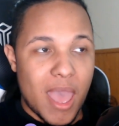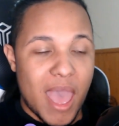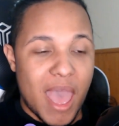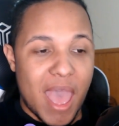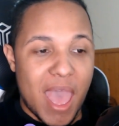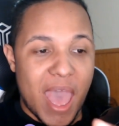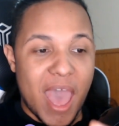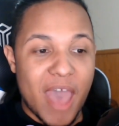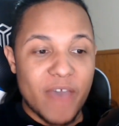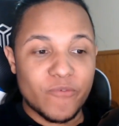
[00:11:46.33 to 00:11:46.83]

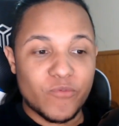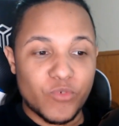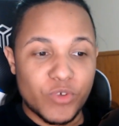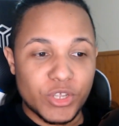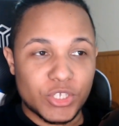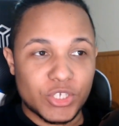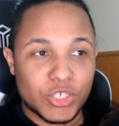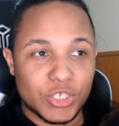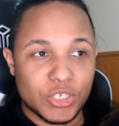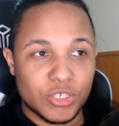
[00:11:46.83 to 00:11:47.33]

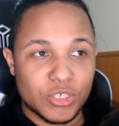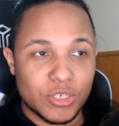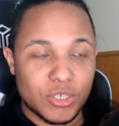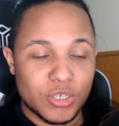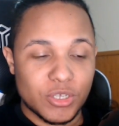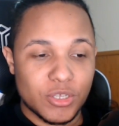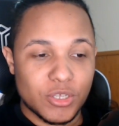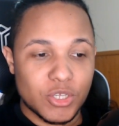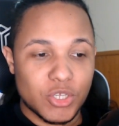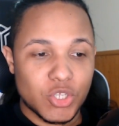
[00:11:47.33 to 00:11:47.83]
average
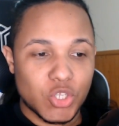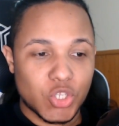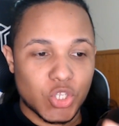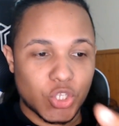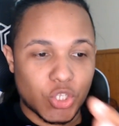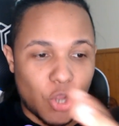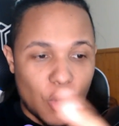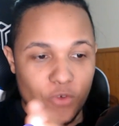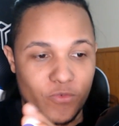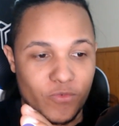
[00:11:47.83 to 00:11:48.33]

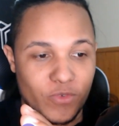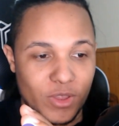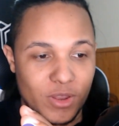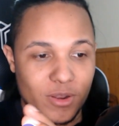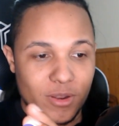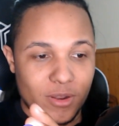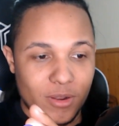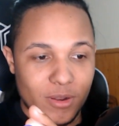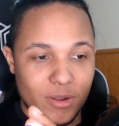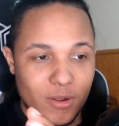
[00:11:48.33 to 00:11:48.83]

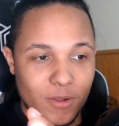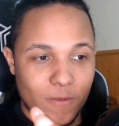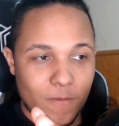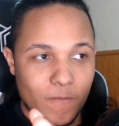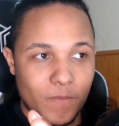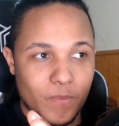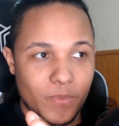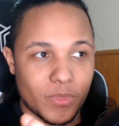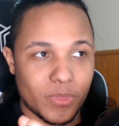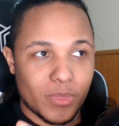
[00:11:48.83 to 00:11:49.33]
servant
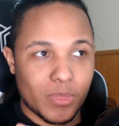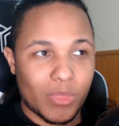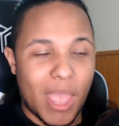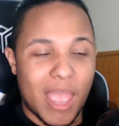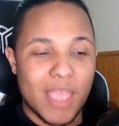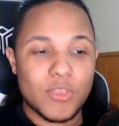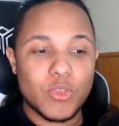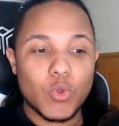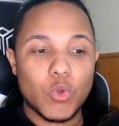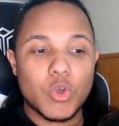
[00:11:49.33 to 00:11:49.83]

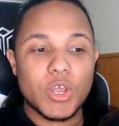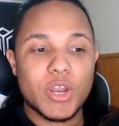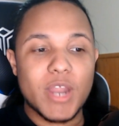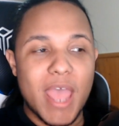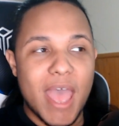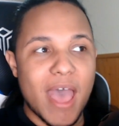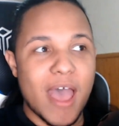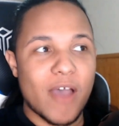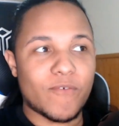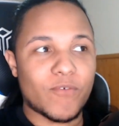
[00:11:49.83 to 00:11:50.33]
that you could
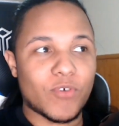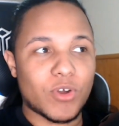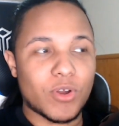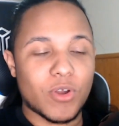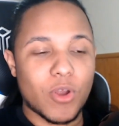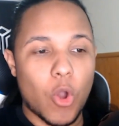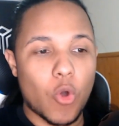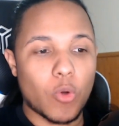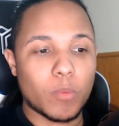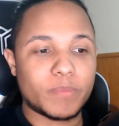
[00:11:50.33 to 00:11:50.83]
ever
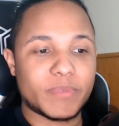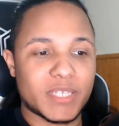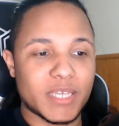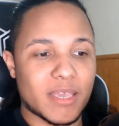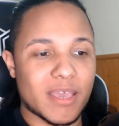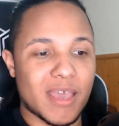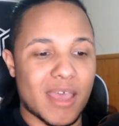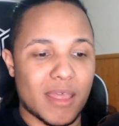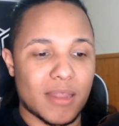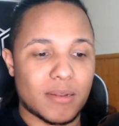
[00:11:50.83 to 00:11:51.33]
hope to
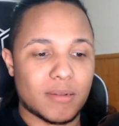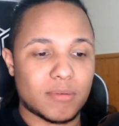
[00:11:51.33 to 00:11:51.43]
get.